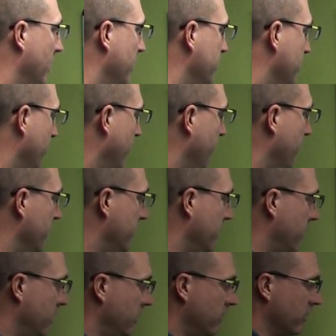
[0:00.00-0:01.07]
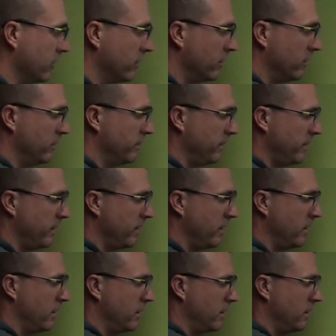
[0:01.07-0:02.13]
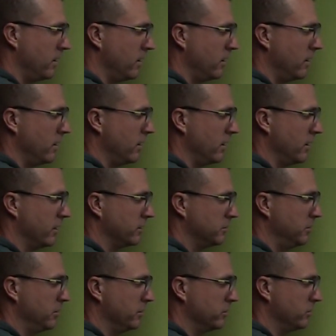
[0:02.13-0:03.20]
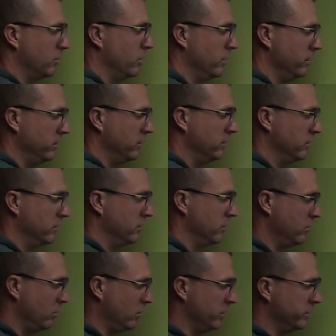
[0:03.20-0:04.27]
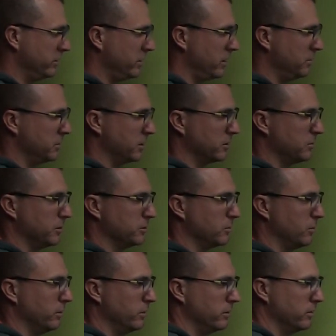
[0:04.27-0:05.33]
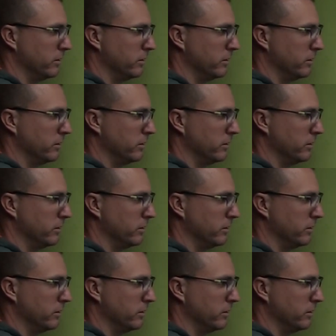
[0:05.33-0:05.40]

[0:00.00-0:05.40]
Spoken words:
So I write that in here. X plus 1. 1 times x plus 1.